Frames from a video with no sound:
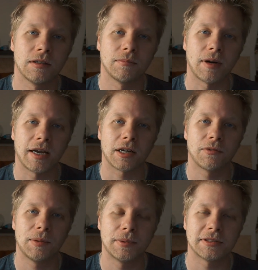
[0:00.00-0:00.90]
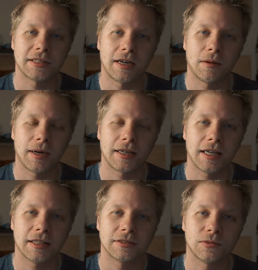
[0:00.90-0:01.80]
my equipment setup, I
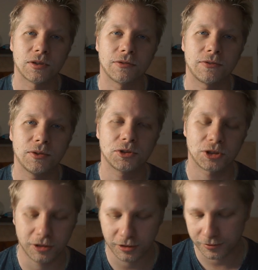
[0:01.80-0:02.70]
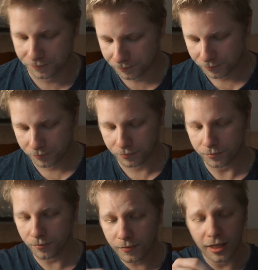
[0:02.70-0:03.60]
guess, for the future.
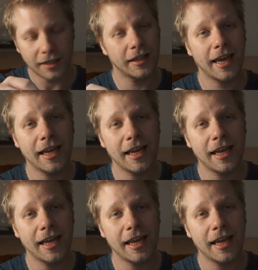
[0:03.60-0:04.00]
And the